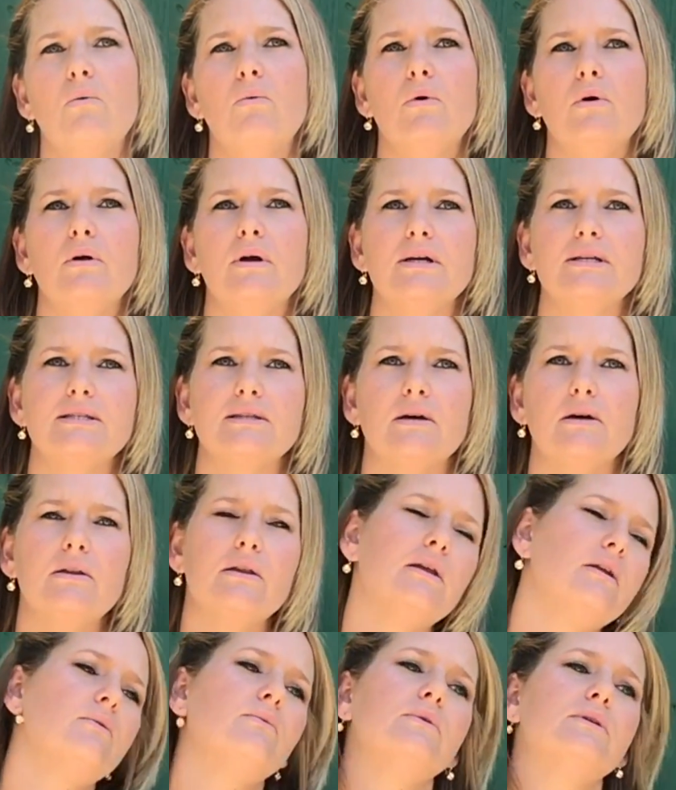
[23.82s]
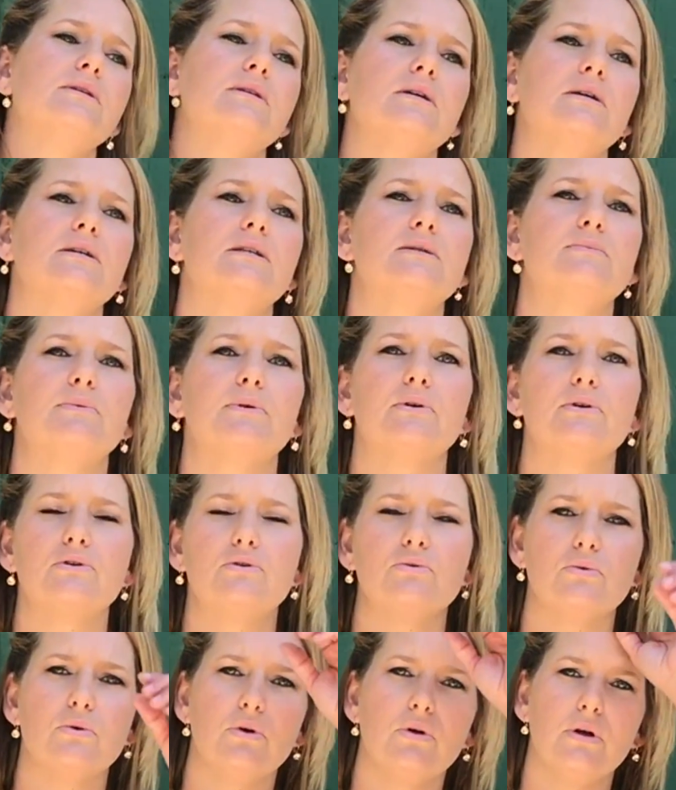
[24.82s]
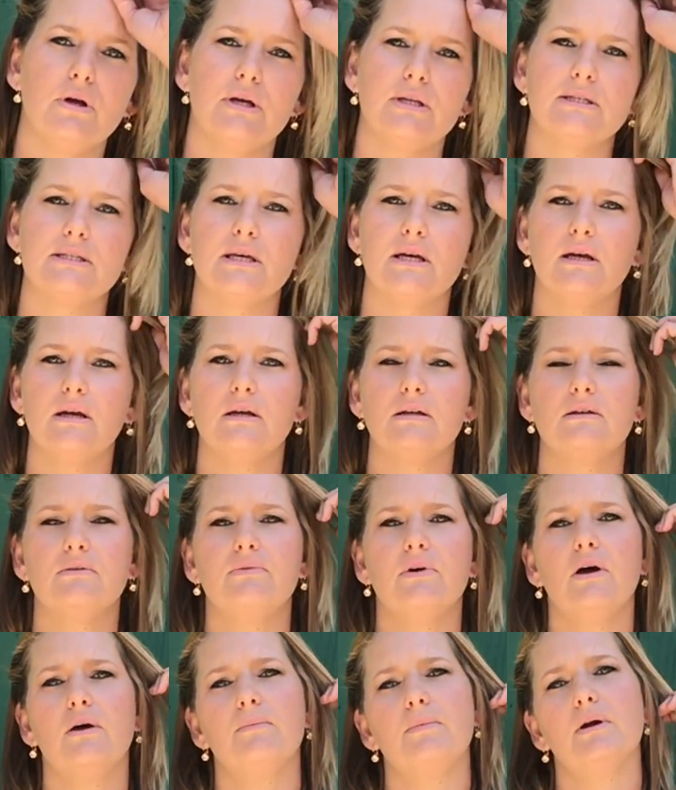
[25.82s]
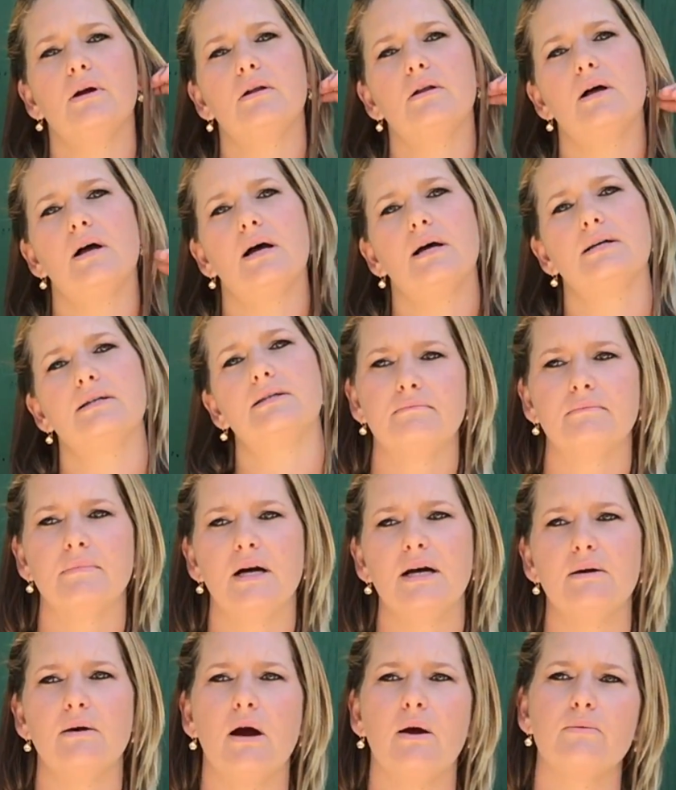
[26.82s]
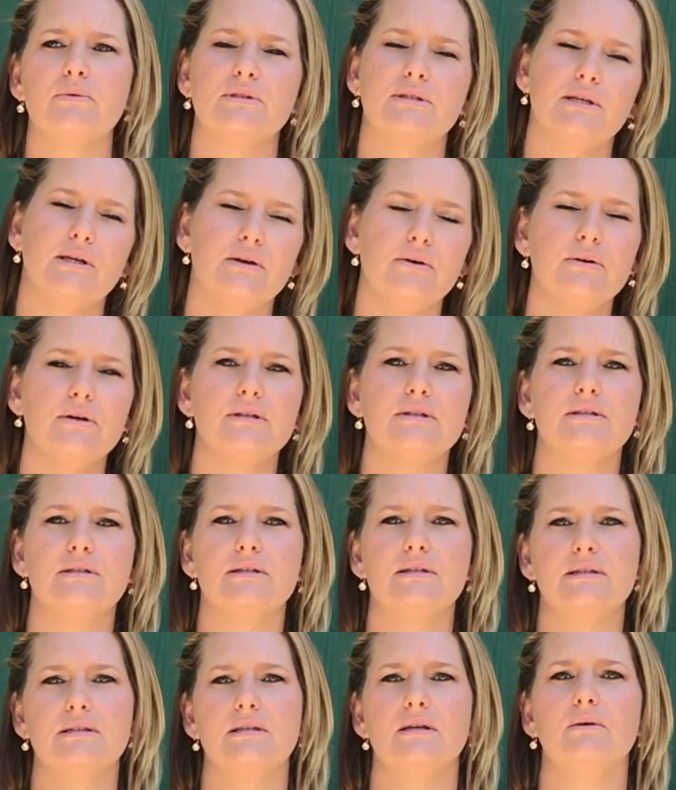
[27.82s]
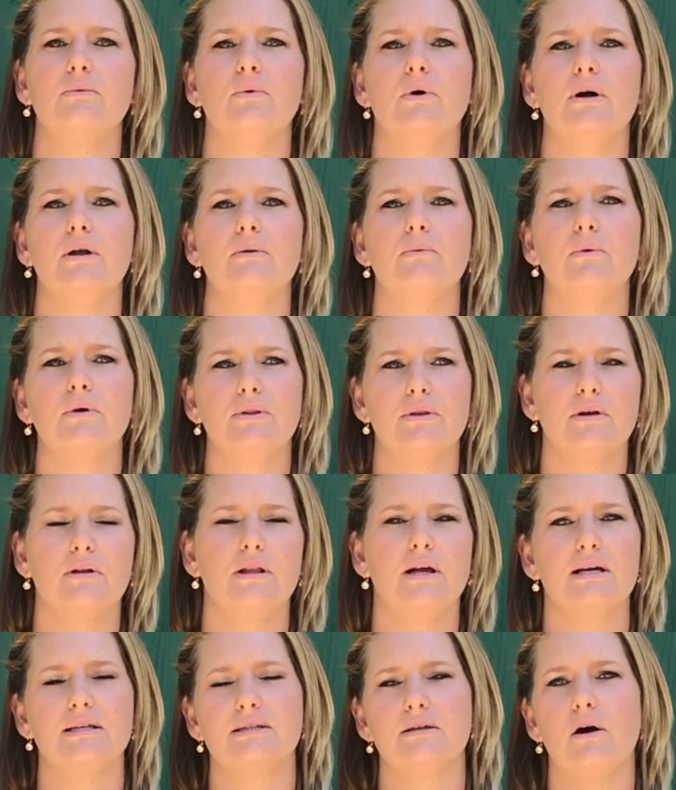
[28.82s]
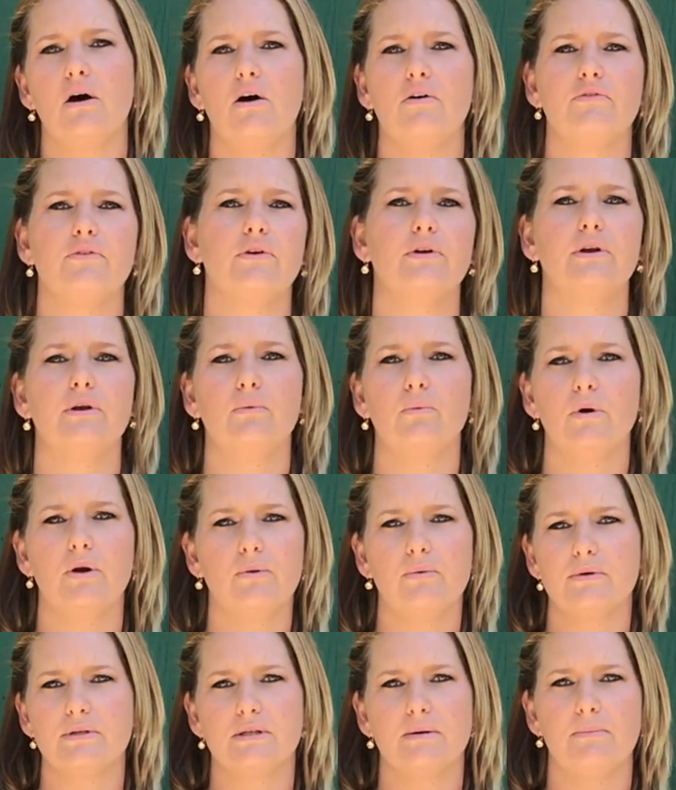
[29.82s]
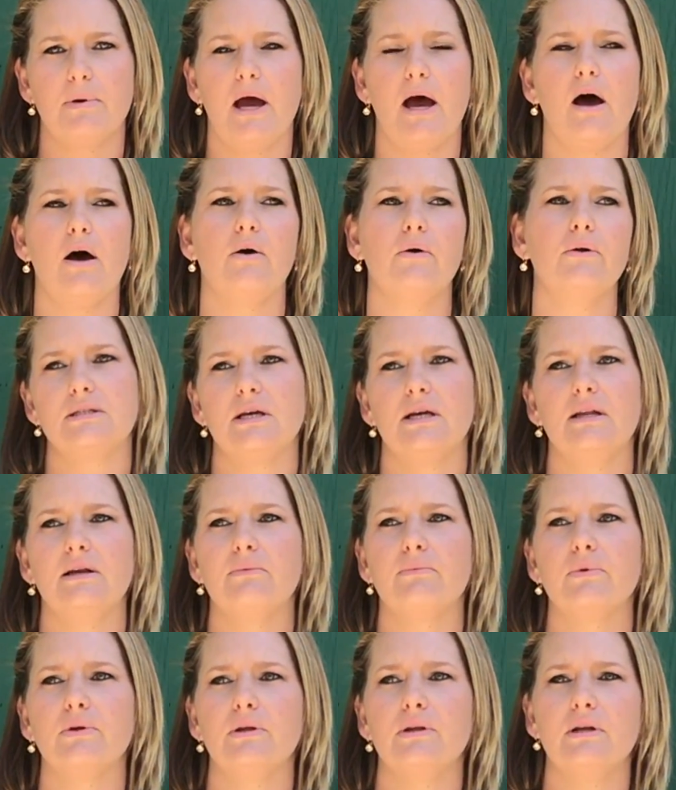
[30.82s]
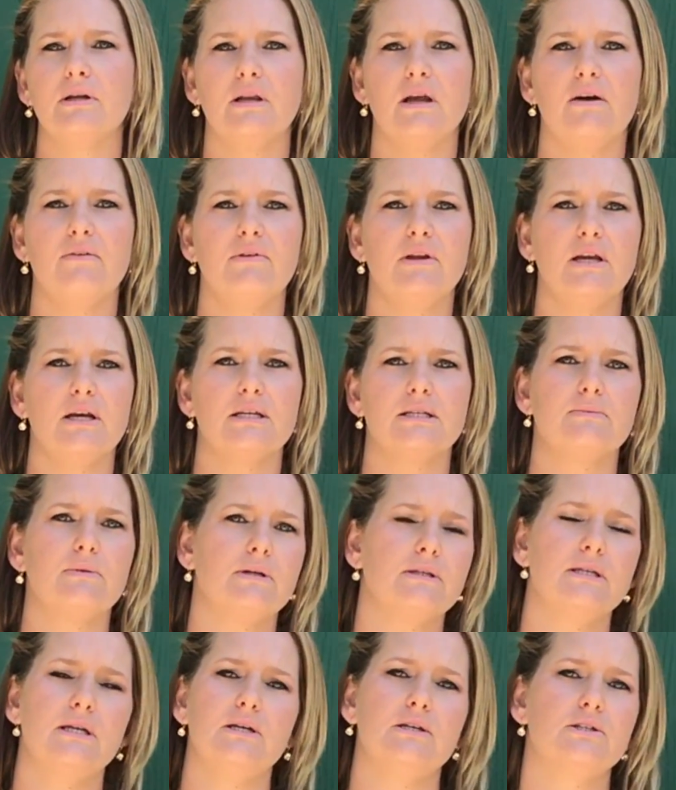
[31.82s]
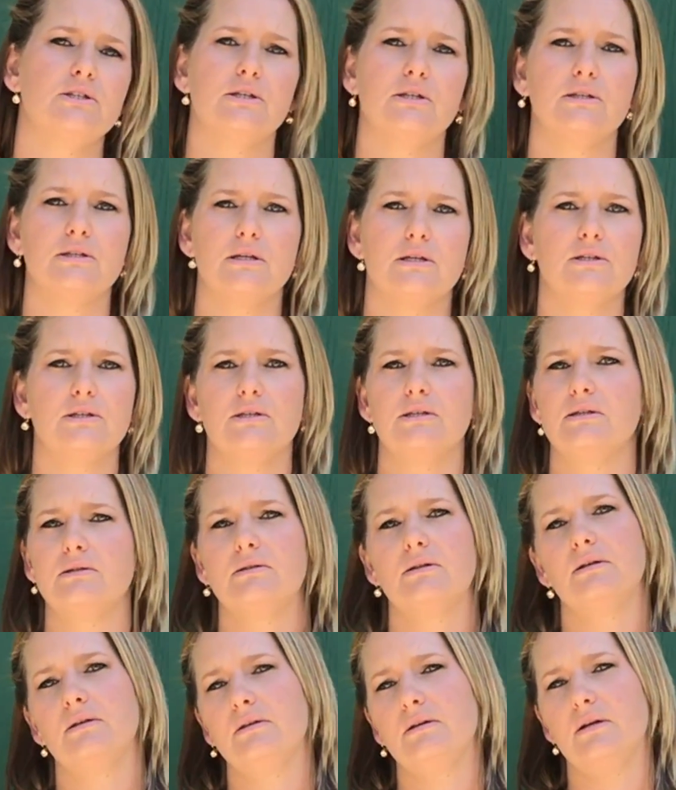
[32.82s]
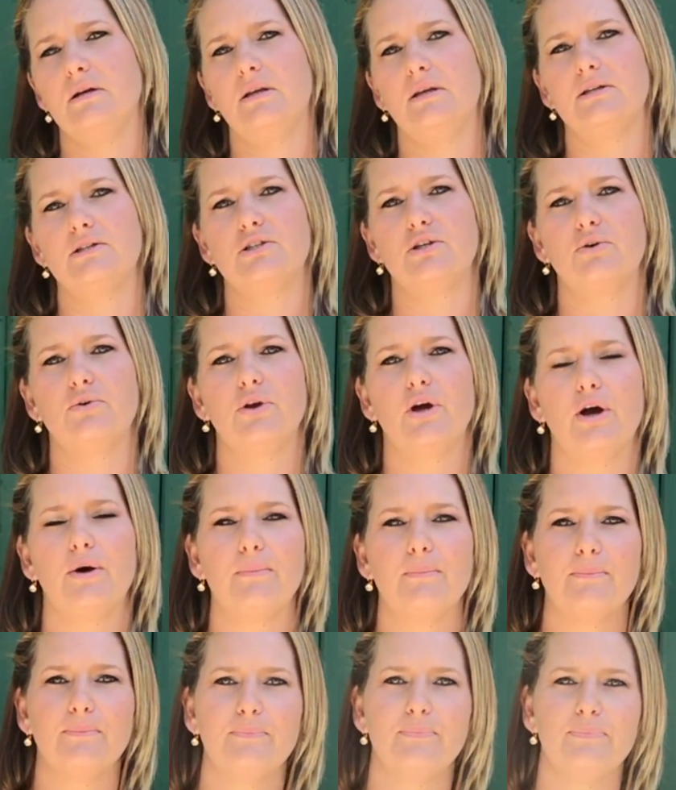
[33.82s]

Well, I saw that it was a spiritual and psychic development class. I was curious to see what the class offered and what it was about. I really didn't have any expectations. I just kind of showed up.